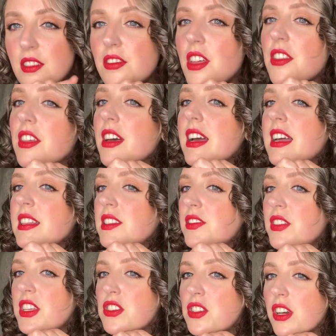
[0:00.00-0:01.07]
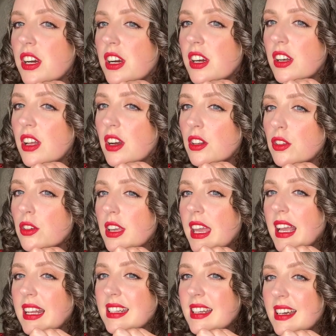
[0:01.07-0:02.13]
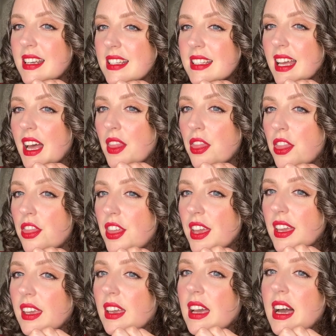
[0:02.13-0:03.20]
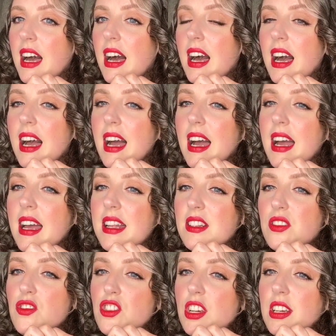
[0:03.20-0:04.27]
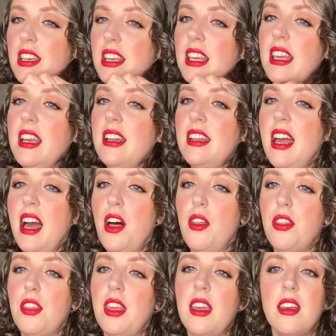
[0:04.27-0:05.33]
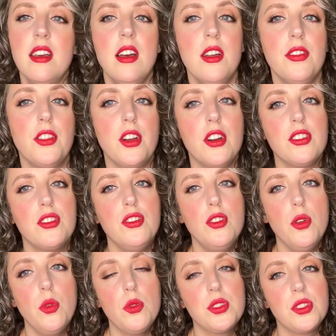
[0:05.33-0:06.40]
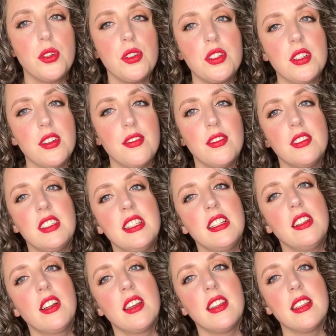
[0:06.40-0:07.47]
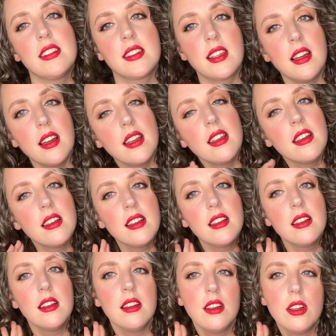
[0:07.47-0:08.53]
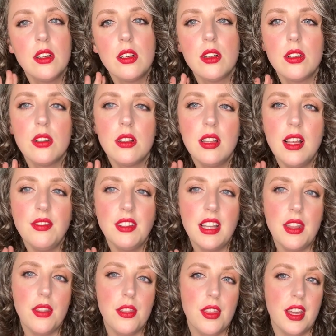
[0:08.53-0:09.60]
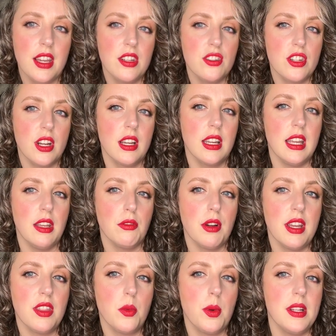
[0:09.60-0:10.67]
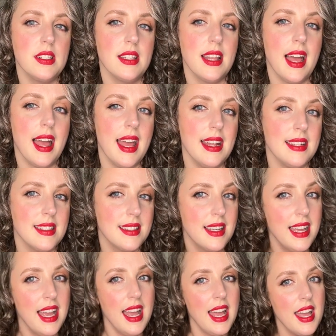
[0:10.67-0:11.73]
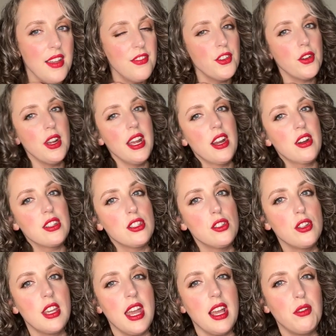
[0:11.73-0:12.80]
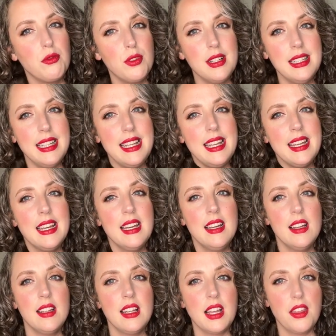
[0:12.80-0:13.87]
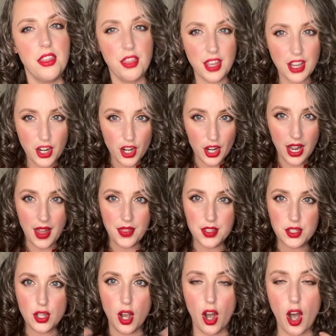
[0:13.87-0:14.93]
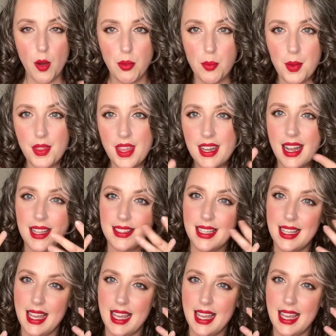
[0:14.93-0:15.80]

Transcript: that the ends of each curl are looking nice and thick and chunky and healthy. There is no sort of, see look at this guy. Lovely and thick and chunky right the way to the end. If your hair is looking really like thicker at the top, but then as it